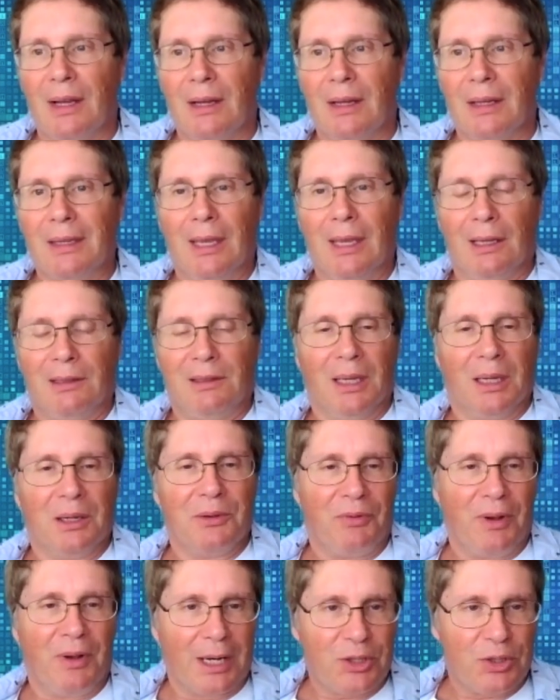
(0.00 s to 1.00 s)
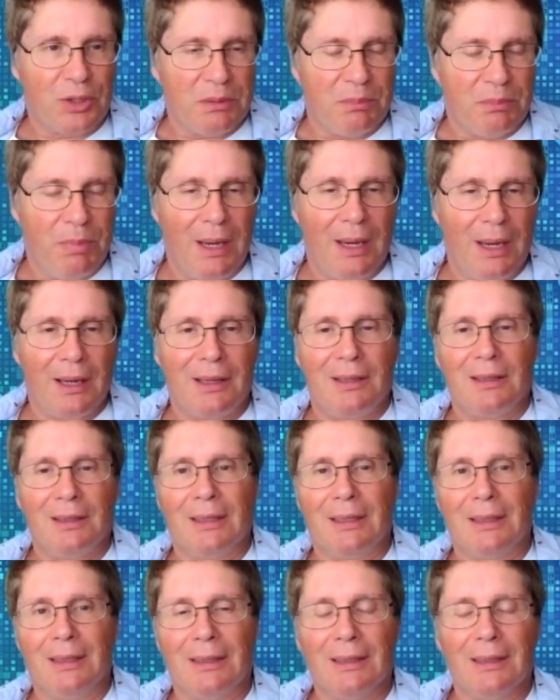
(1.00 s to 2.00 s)
Get the reflections back.
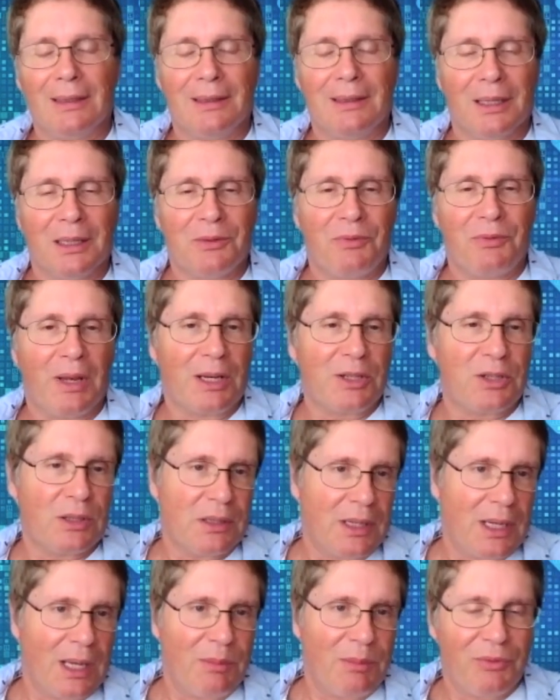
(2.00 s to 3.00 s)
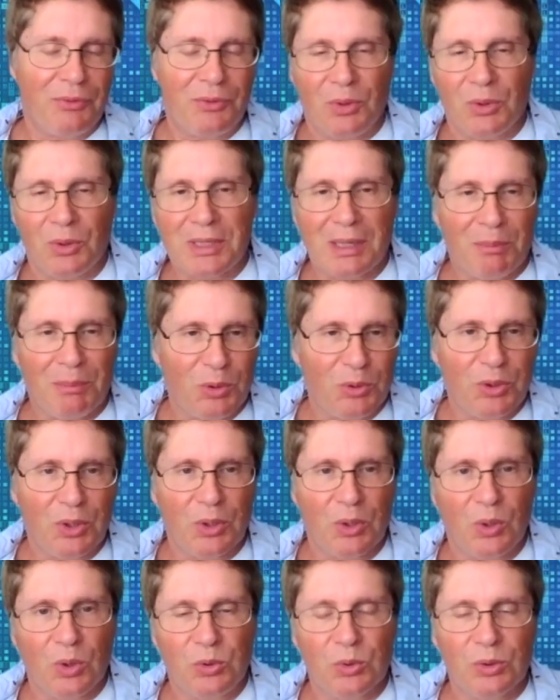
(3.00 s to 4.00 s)
The reflections come, of course, I'm not going
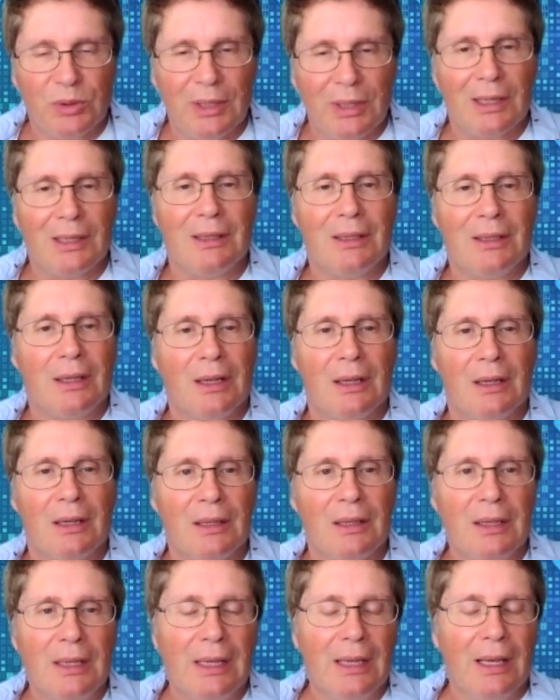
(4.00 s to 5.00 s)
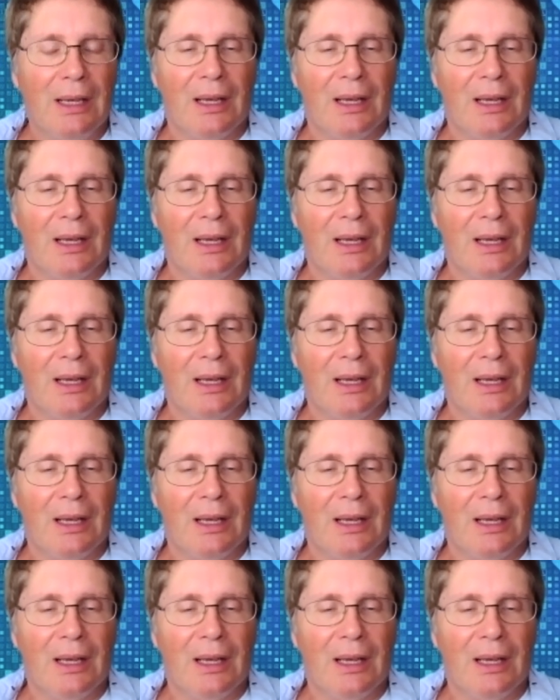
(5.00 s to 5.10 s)
to go too technical,